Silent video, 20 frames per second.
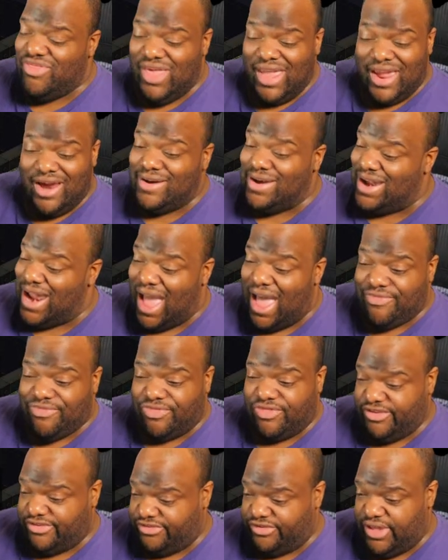they are not
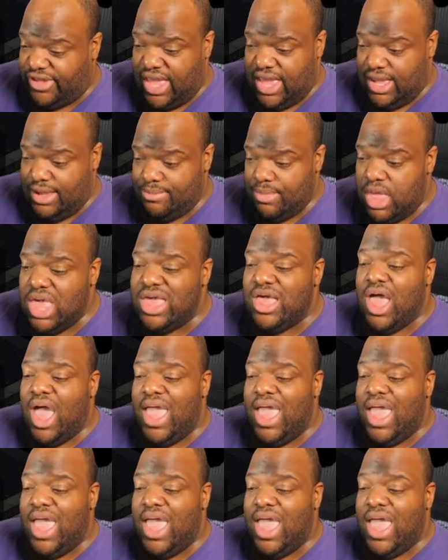the same.